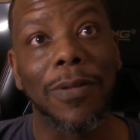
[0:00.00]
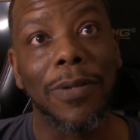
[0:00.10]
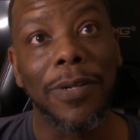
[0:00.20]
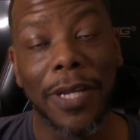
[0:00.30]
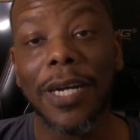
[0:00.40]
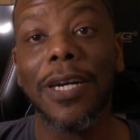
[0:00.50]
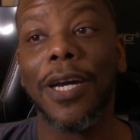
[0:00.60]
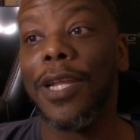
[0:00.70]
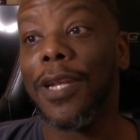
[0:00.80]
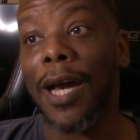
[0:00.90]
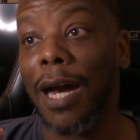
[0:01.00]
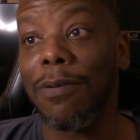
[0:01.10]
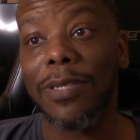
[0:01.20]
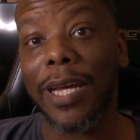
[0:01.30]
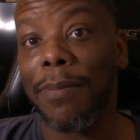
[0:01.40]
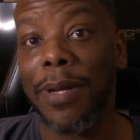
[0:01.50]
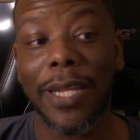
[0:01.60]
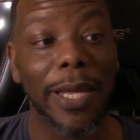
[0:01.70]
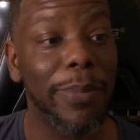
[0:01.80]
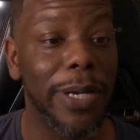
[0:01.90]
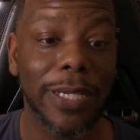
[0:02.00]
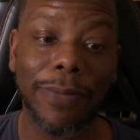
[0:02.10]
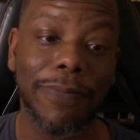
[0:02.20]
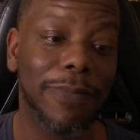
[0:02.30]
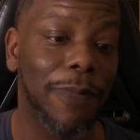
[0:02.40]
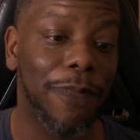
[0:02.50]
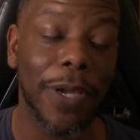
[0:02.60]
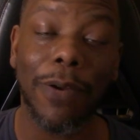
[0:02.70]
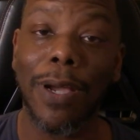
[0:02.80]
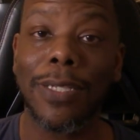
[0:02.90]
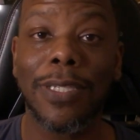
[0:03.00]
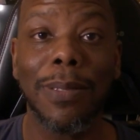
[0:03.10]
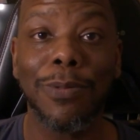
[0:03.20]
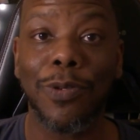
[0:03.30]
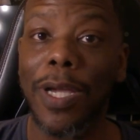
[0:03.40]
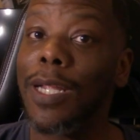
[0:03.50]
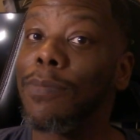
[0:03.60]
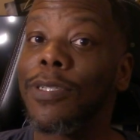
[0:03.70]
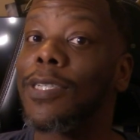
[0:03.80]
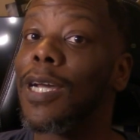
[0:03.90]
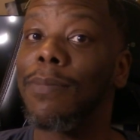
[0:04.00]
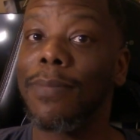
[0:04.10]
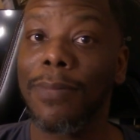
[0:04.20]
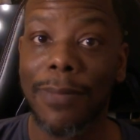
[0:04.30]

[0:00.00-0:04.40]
done, I was like, man, they better figure out something, trade them or something.